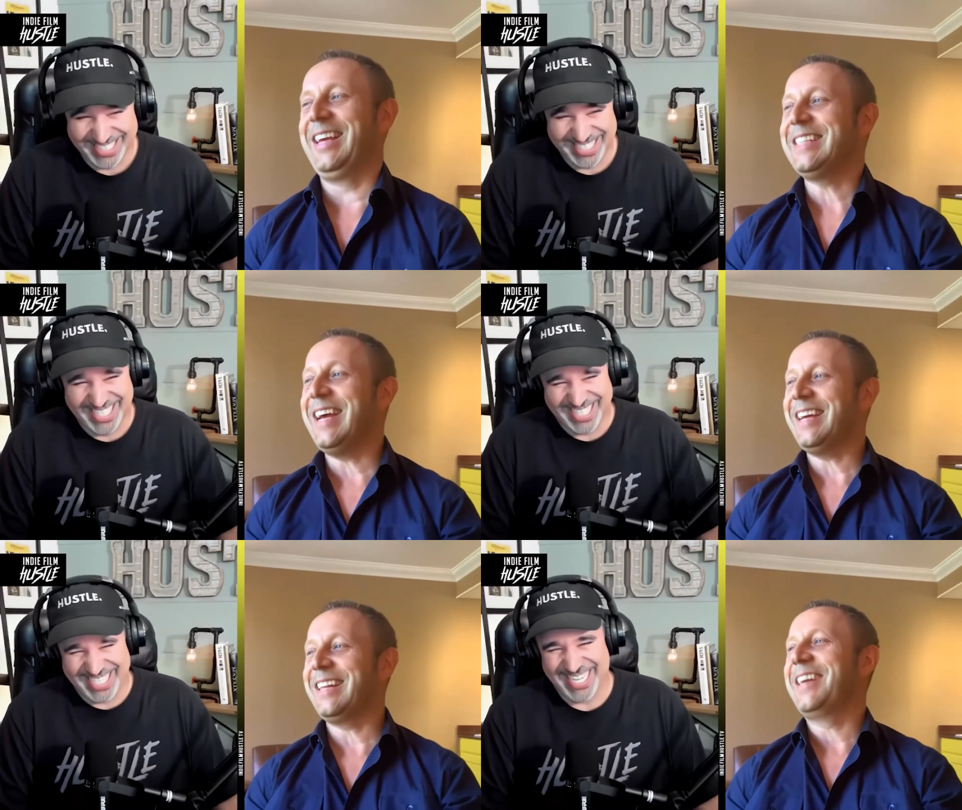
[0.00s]

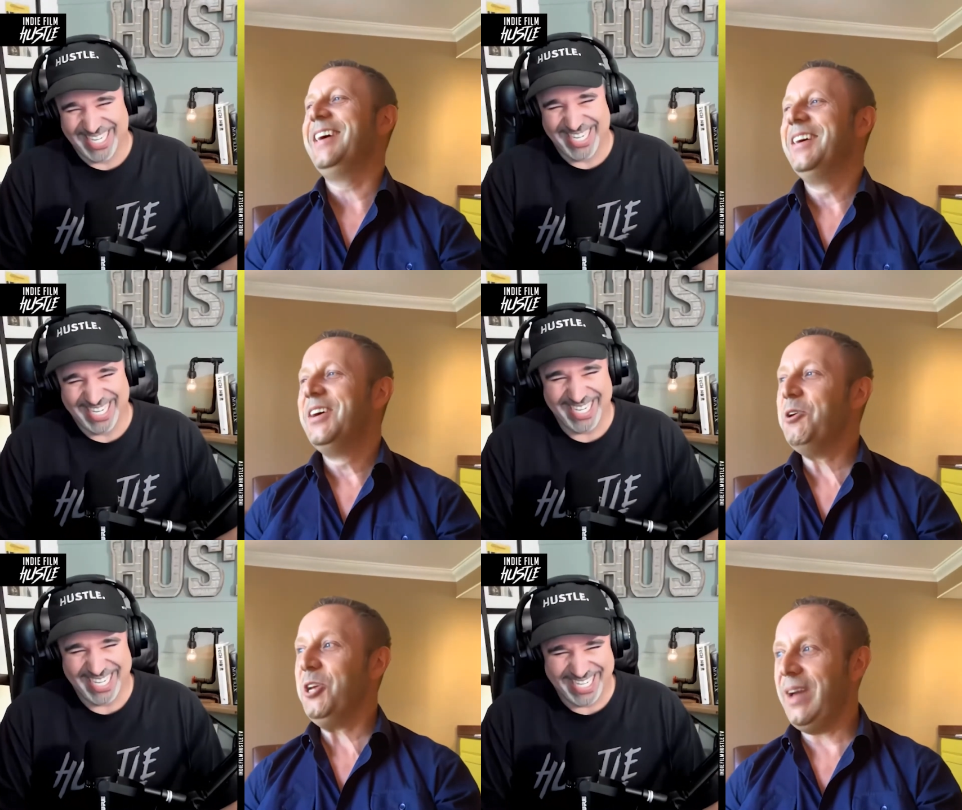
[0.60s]
Speaker 1: exactly.
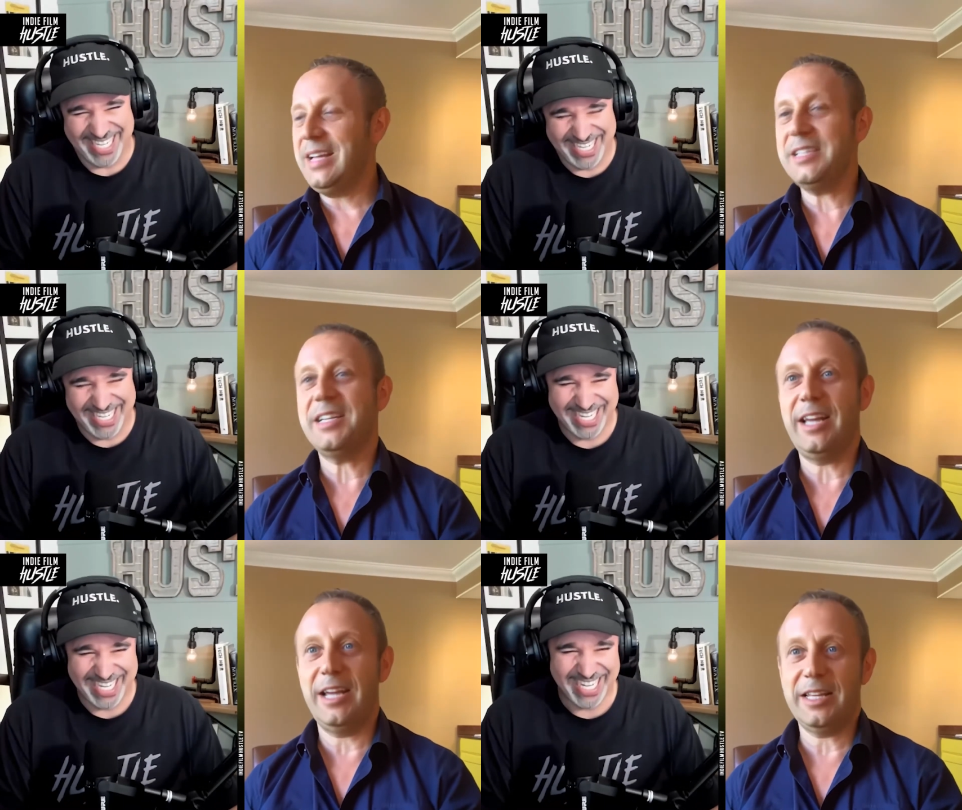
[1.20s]
Or you had to
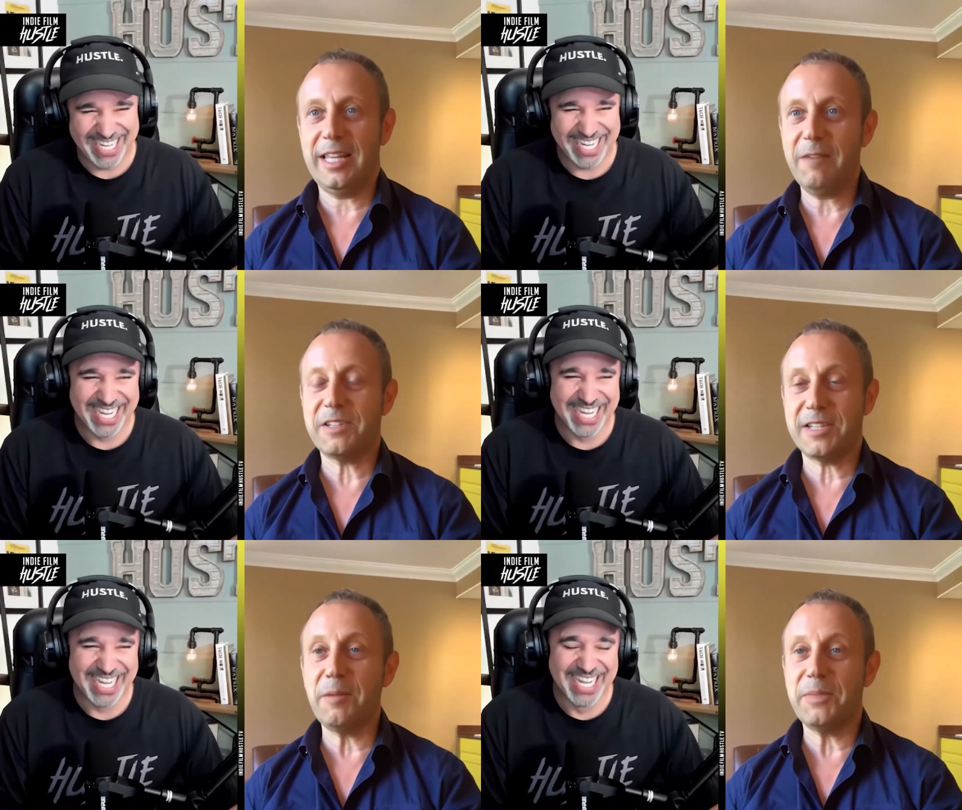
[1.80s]
like think of
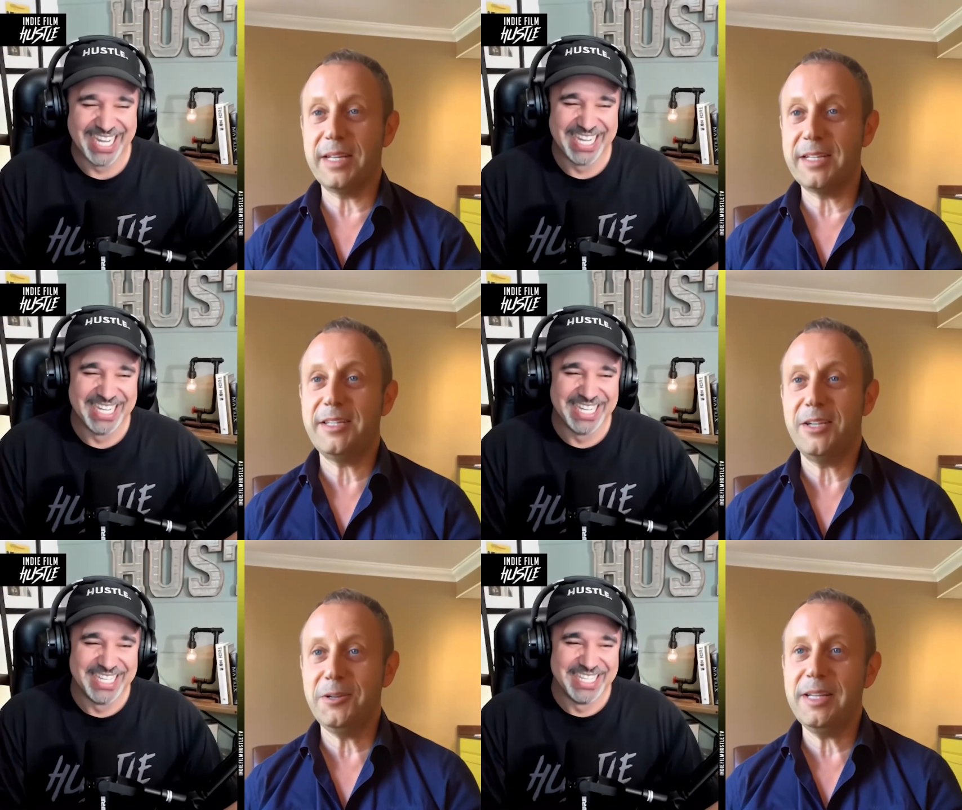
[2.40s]
something to
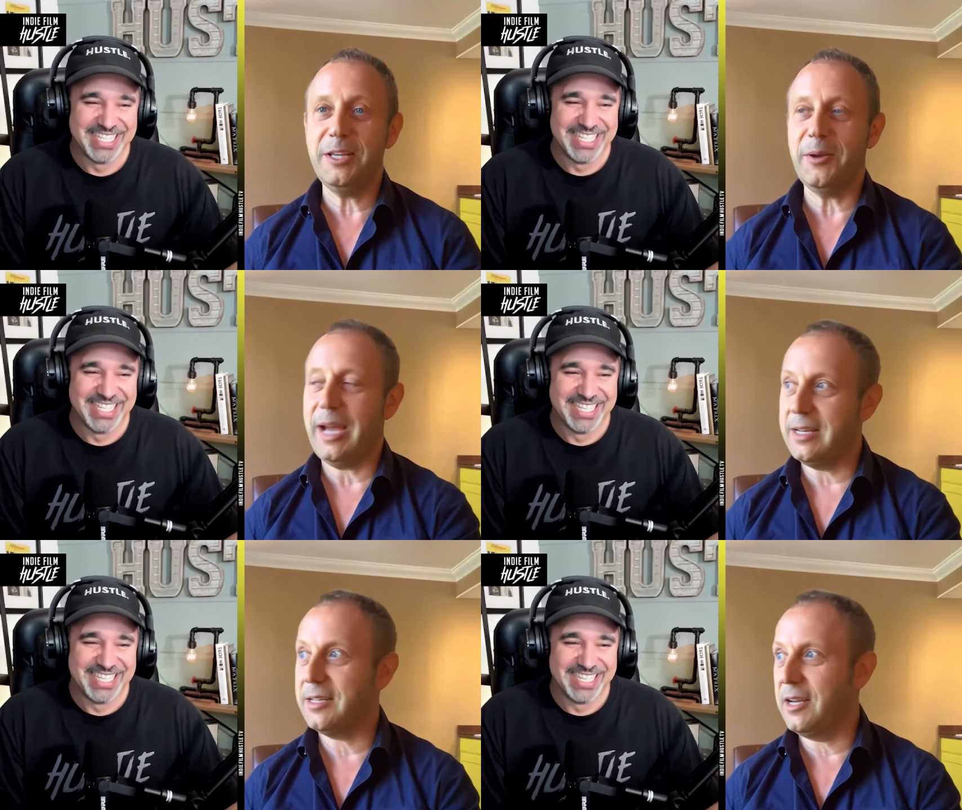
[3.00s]
do, didn't you? You had
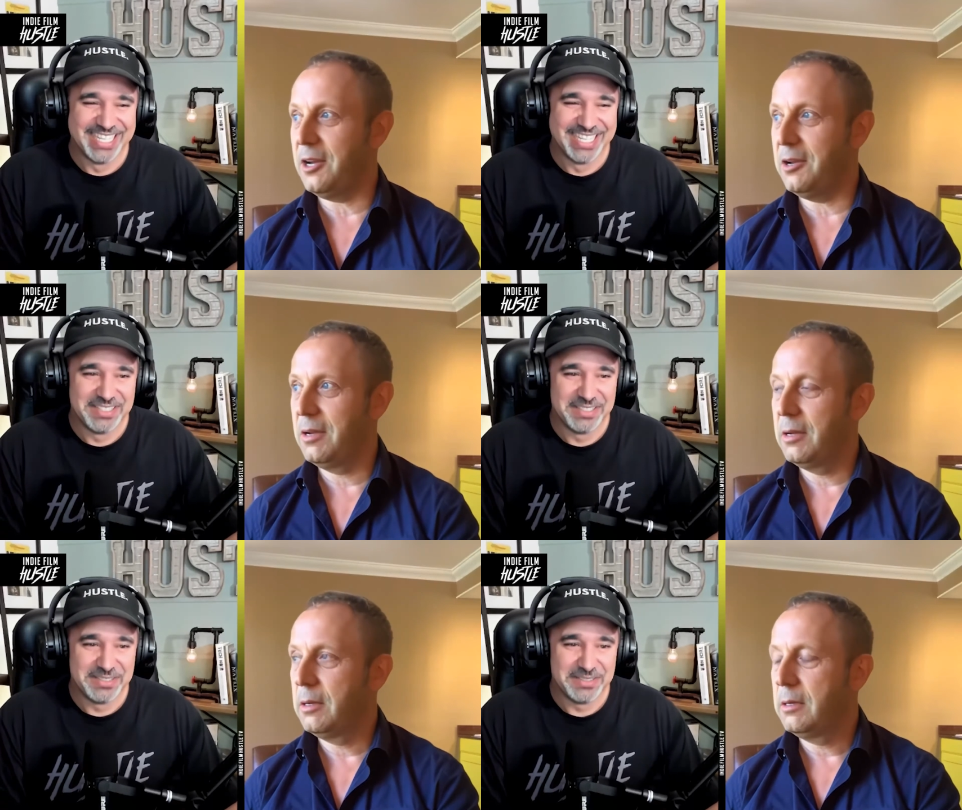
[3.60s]
to go
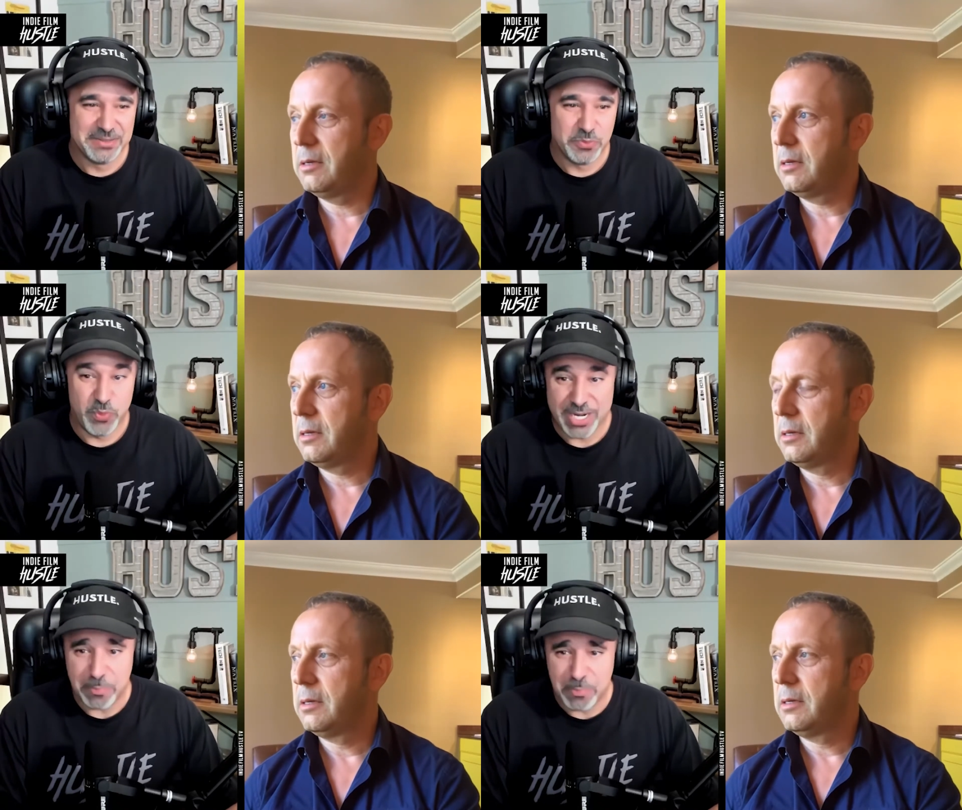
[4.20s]

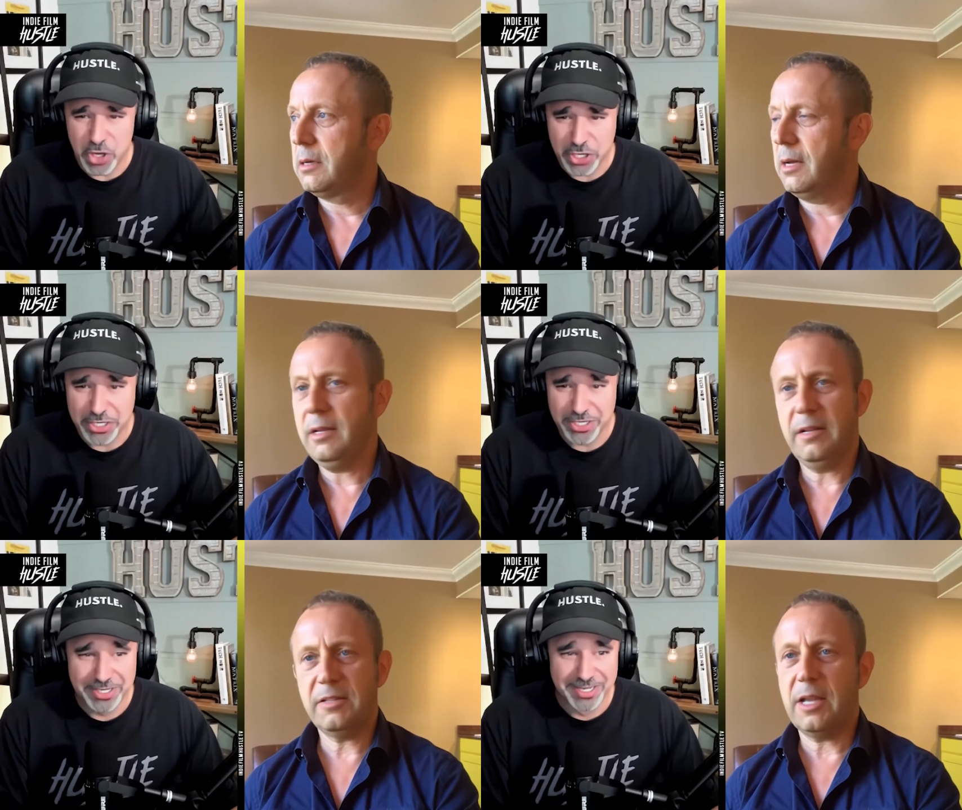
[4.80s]
read a
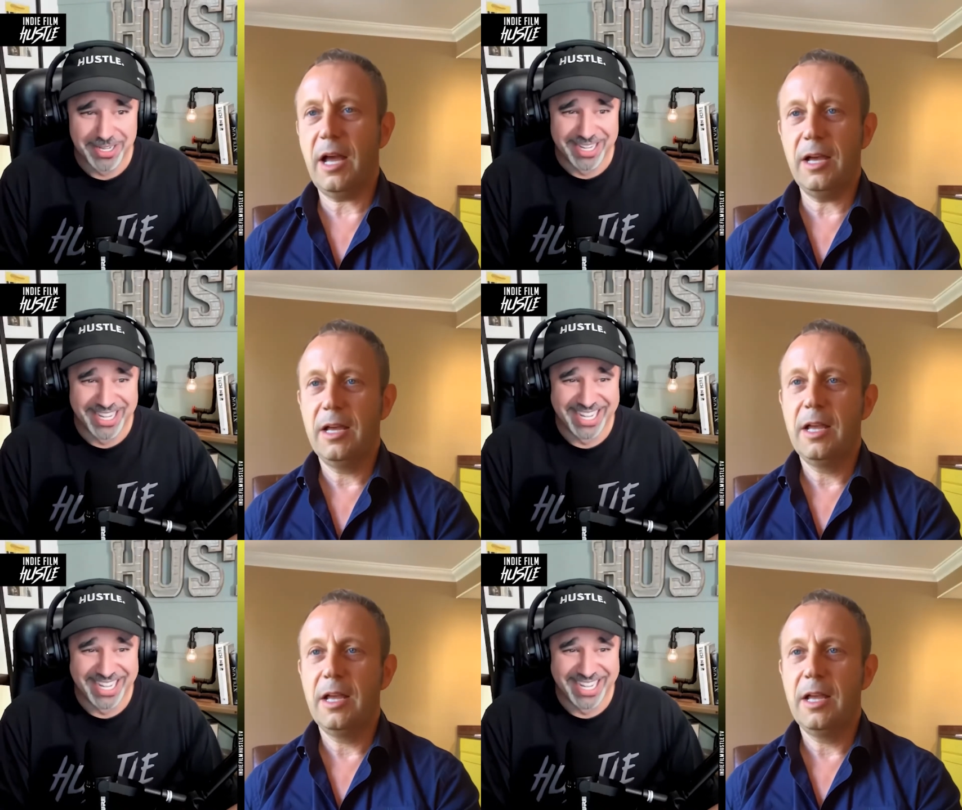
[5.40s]
book. I,